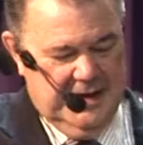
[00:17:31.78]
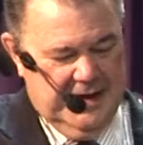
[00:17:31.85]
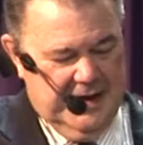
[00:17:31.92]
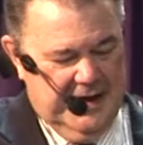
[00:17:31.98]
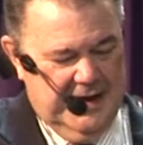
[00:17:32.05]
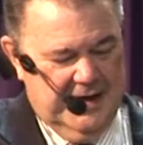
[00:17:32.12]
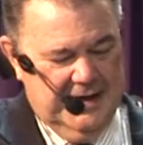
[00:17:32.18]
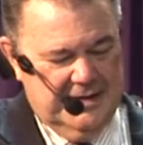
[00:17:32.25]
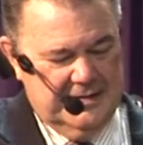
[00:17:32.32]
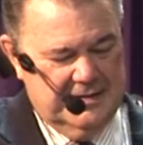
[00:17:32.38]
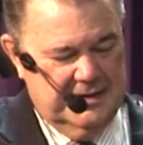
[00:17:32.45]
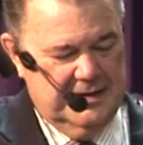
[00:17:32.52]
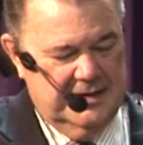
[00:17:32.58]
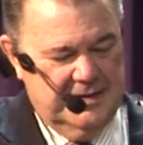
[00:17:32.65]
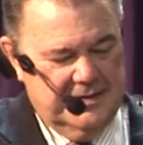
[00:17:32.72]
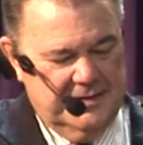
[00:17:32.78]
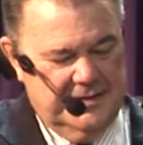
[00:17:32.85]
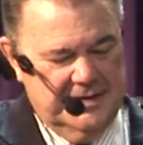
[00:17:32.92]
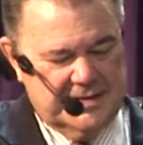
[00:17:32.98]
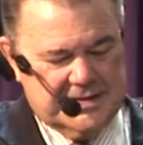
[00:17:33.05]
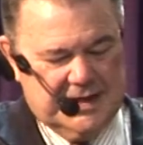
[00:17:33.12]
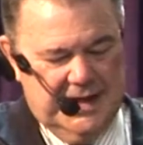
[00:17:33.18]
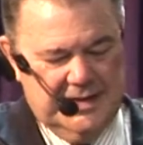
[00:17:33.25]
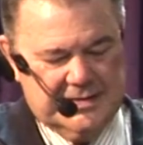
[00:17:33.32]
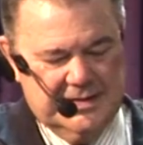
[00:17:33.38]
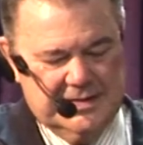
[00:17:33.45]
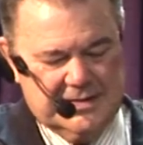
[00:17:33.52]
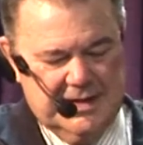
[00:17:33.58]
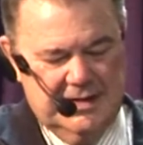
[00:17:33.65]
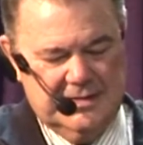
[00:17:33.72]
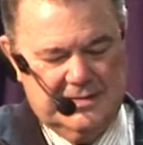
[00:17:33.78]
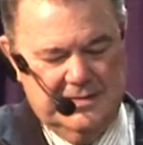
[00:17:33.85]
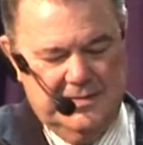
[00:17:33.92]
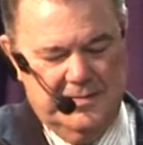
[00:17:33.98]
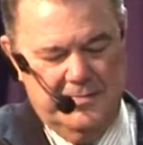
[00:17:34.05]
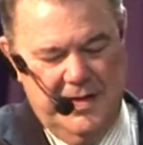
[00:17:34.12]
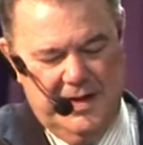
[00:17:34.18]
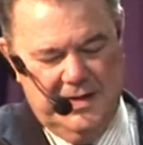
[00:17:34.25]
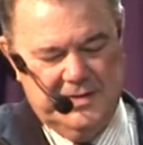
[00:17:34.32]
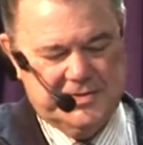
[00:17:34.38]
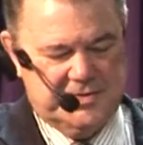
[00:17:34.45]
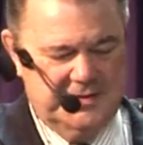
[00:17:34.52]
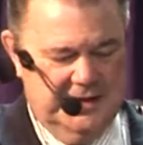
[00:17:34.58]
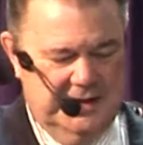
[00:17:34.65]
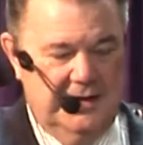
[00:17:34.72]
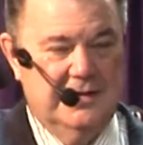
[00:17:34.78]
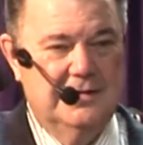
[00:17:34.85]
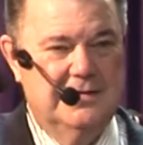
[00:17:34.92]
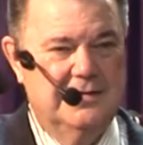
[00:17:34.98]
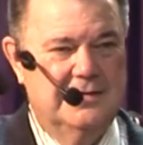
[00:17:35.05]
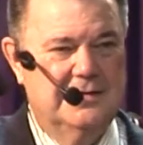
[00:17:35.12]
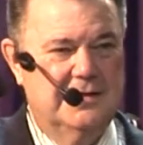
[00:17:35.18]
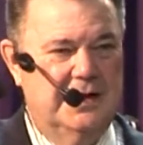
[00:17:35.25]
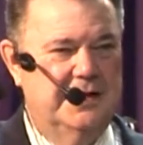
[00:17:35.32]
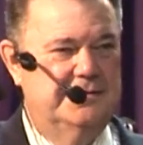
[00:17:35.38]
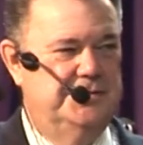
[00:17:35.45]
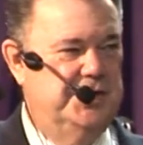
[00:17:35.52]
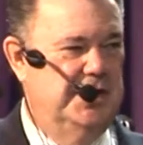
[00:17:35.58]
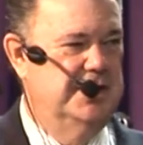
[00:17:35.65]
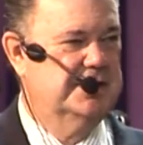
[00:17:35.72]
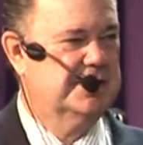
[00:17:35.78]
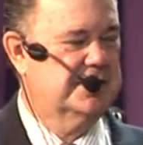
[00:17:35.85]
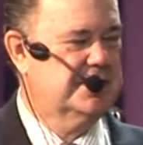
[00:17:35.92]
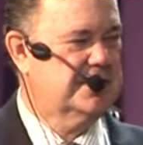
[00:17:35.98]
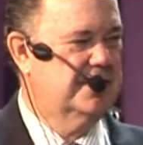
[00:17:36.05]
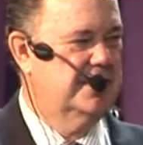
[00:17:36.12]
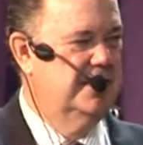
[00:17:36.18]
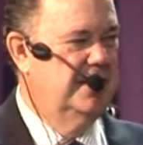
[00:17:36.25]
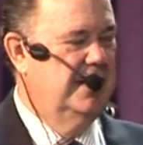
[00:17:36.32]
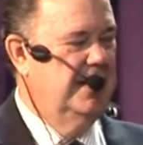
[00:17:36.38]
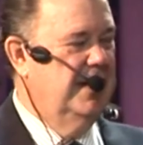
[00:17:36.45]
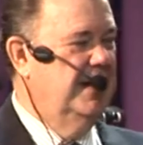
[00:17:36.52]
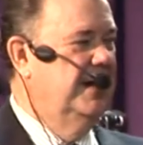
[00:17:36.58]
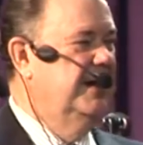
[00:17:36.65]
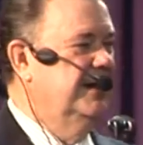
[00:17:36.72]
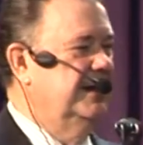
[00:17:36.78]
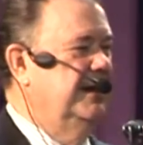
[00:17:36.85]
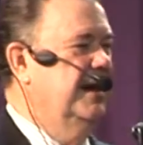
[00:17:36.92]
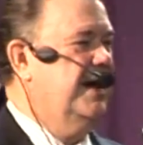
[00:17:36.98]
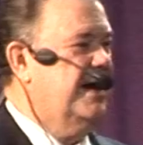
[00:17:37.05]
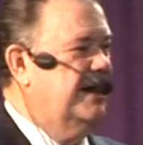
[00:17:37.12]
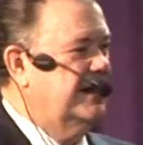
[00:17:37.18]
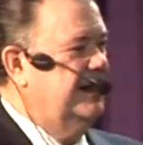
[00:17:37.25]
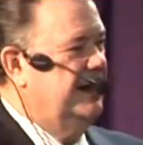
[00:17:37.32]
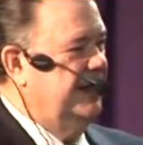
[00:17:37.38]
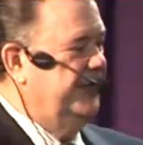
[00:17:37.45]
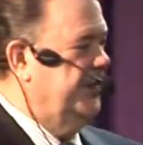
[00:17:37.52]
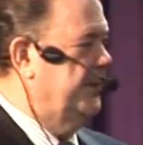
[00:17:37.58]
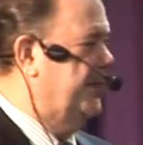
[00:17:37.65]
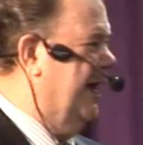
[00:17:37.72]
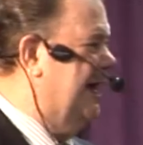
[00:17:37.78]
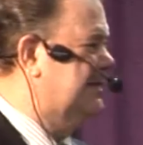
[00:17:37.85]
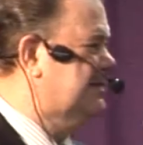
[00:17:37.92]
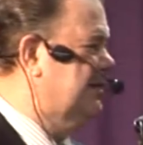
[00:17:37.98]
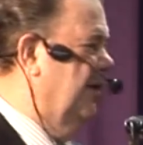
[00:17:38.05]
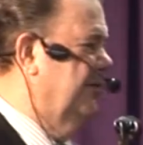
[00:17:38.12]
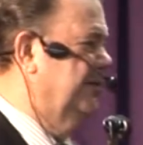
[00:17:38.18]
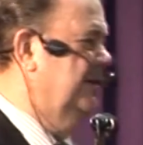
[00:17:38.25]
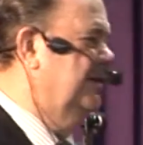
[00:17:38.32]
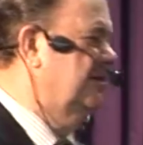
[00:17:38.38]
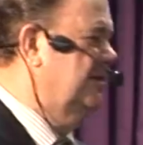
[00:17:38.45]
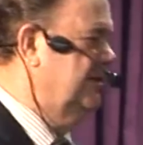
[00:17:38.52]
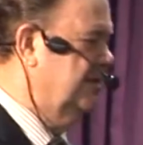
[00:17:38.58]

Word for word: And uh, this takes us into the ministry of Jesus, not in the Passover,